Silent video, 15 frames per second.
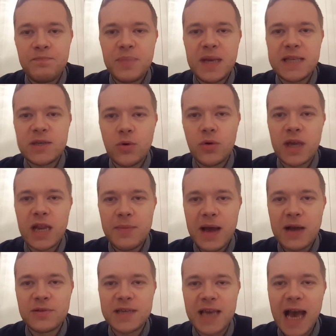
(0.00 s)
be talking
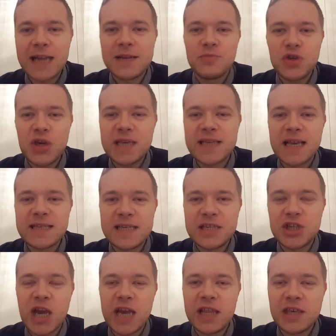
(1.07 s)
about it. Adam G says he's
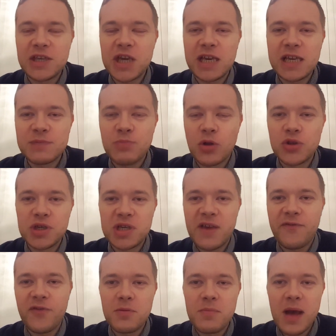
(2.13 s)
changing
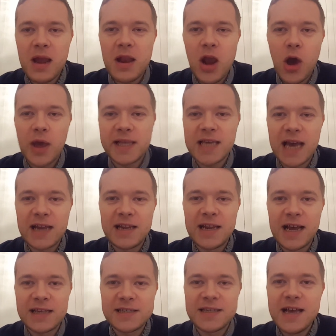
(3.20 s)
sponsorship from a Nike to
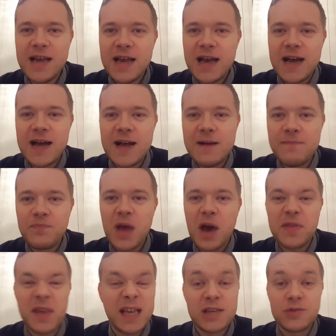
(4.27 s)
Adidas. I
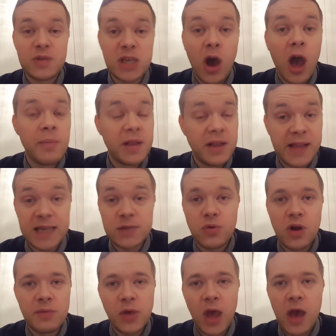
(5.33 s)
think it's retirement. That's
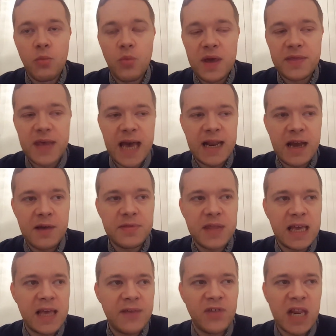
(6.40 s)
what I'm going with. And I
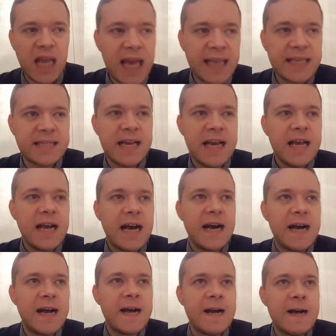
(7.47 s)
think if it is,
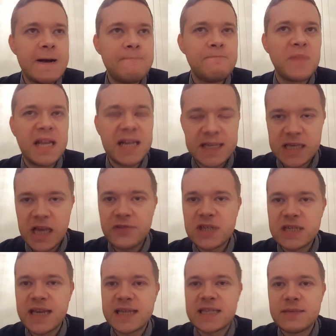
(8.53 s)
he deserves
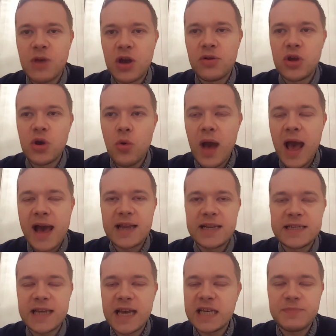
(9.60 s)
a testimonial,
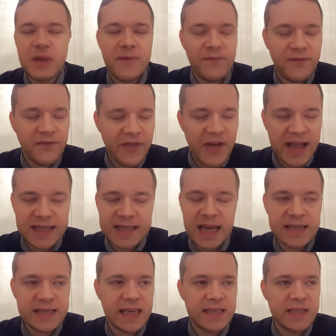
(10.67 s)
and he's been a
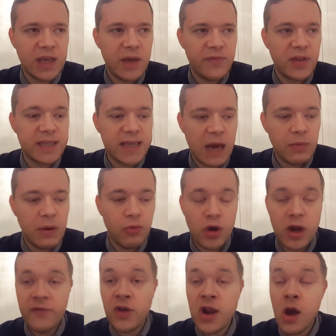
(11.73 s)
fantastic servant. And we
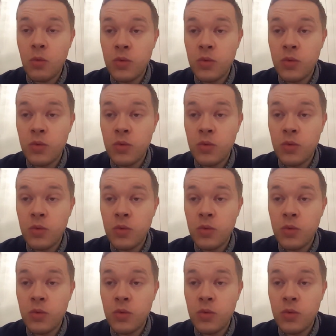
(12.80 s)
would